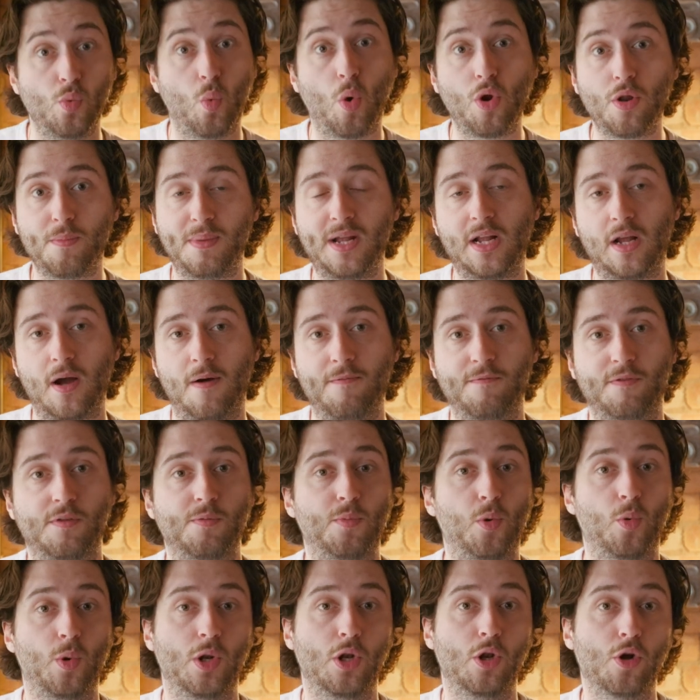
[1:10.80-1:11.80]
want to be
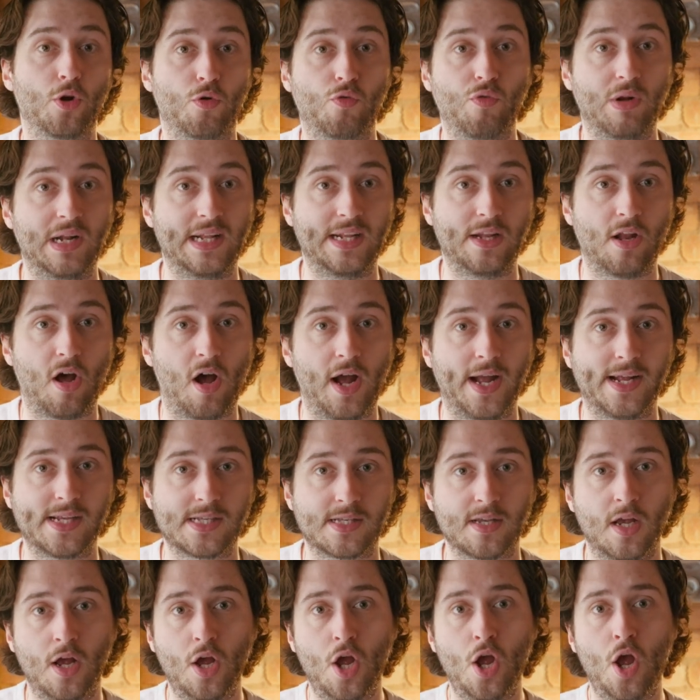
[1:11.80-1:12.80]
comfortable and look really
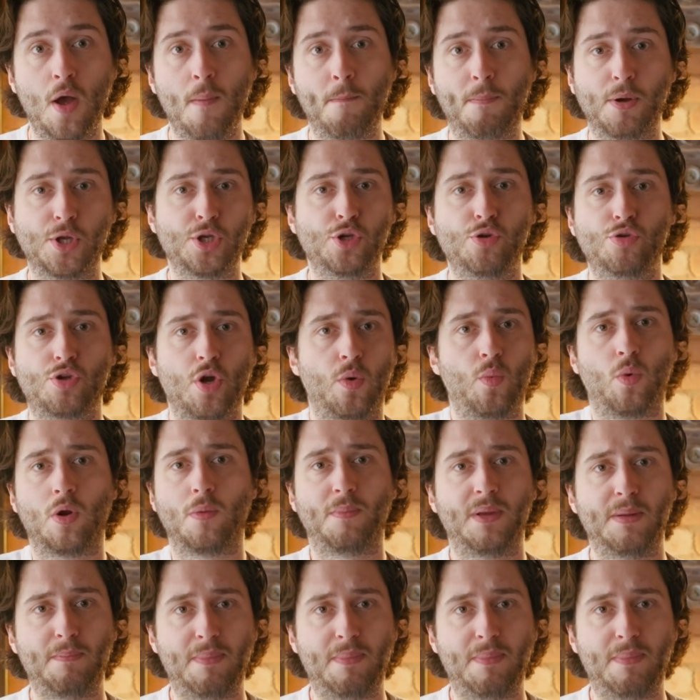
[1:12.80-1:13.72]
nice, but you don't want to be